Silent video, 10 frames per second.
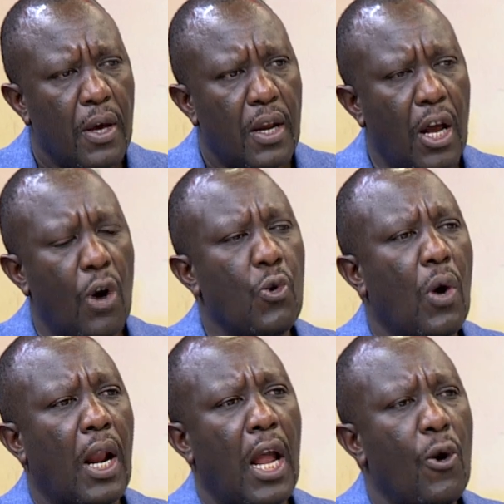now you
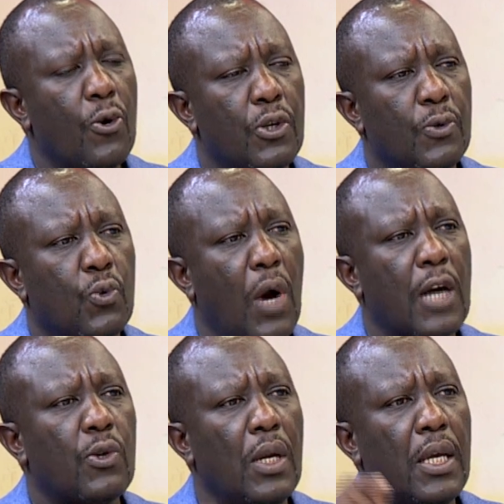are allowed to
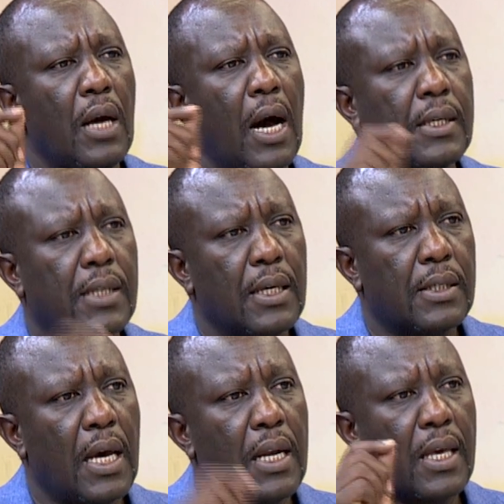actually
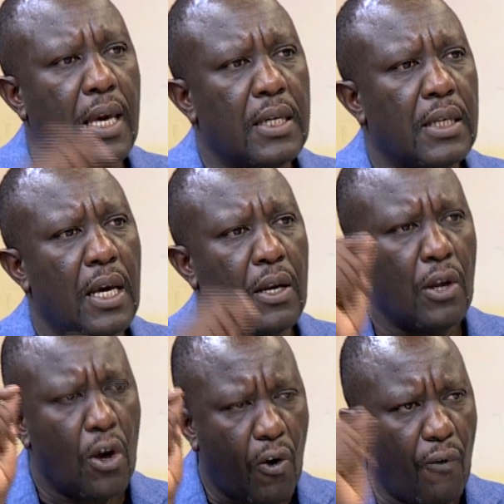access and get and
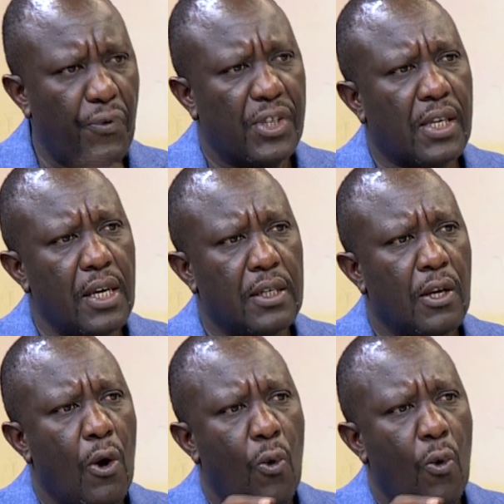confiscate